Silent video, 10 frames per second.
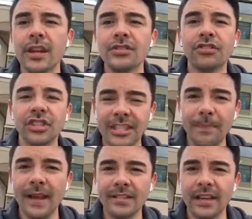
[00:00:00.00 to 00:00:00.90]
So it just
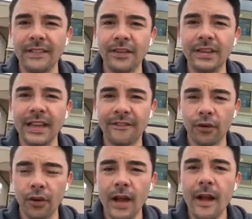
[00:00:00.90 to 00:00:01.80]
depends on if you need it
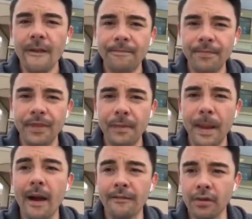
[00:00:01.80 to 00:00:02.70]
for the
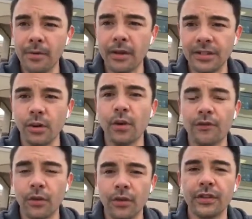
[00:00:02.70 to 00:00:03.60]
power of 3 bonus or
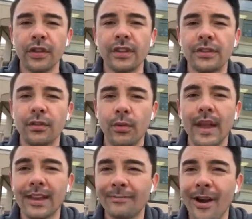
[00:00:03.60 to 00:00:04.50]
for the rank.